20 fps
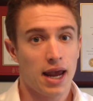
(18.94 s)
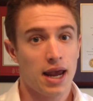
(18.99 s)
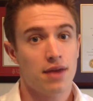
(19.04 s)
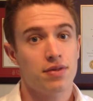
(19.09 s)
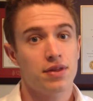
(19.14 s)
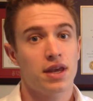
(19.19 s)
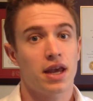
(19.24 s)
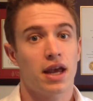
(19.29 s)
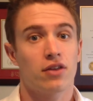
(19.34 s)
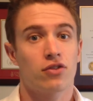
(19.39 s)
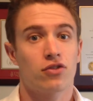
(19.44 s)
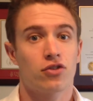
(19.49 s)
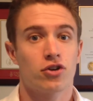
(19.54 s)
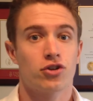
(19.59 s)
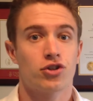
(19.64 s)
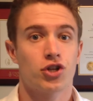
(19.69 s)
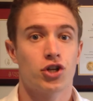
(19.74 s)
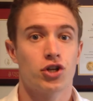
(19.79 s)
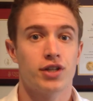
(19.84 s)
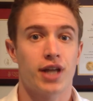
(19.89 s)
And the
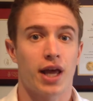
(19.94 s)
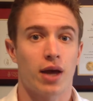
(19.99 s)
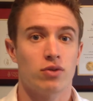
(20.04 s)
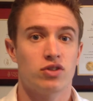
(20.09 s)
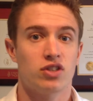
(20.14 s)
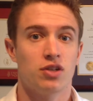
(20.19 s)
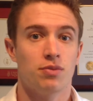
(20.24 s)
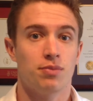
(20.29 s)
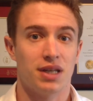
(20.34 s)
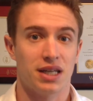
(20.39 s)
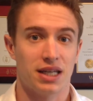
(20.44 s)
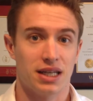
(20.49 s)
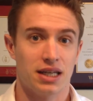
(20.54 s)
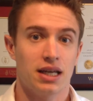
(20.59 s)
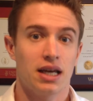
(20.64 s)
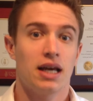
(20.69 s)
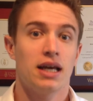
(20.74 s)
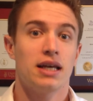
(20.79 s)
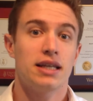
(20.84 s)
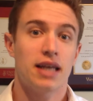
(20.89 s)
answer turned out to
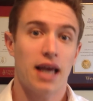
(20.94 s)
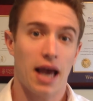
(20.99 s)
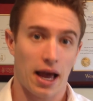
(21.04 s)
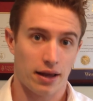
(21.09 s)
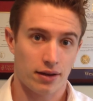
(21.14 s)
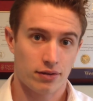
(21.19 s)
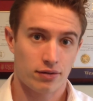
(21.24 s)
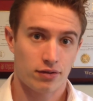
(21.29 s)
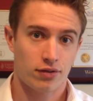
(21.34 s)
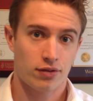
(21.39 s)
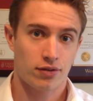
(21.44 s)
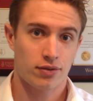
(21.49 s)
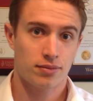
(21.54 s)
be yes.